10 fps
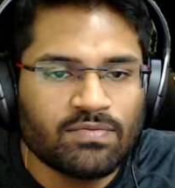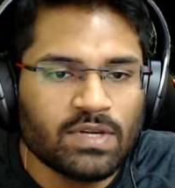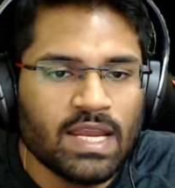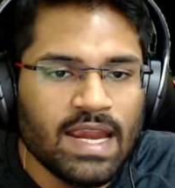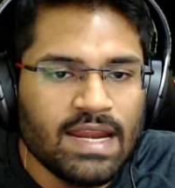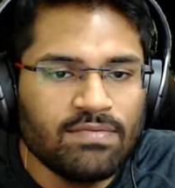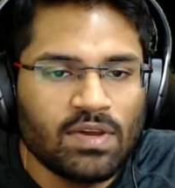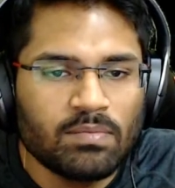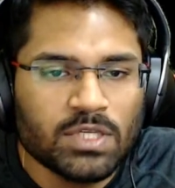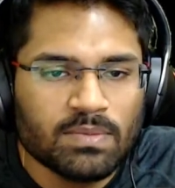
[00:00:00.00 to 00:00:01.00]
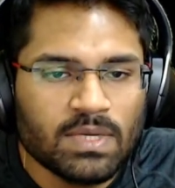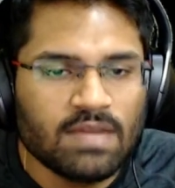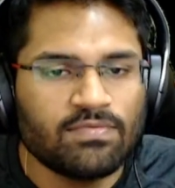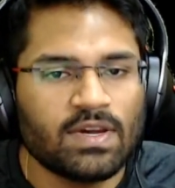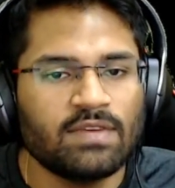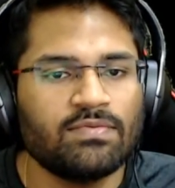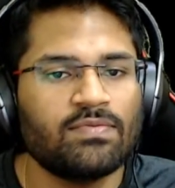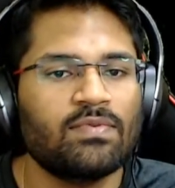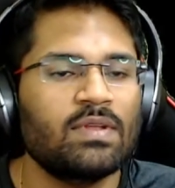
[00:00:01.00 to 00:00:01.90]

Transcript: after ad5, bishop d5.